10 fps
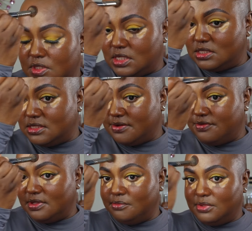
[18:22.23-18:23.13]
It's
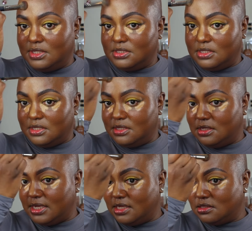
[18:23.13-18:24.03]
definitely blended
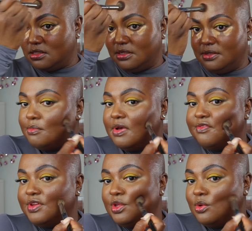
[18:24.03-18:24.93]
in nicely. My
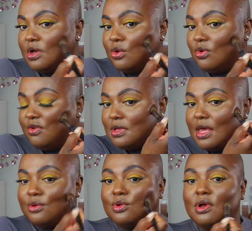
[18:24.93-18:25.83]
video cut off. I
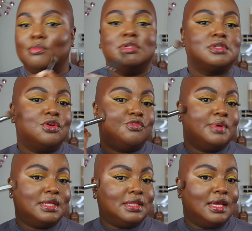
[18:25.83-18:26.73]
don't know how much cut off,
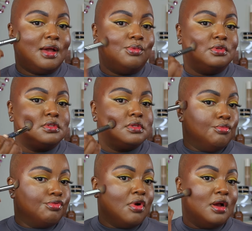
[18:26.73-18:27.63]
but I think I was
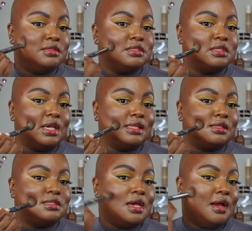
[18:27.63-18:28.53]
bronzing at
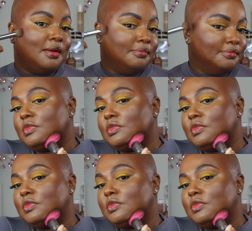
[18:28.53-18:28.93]
the time.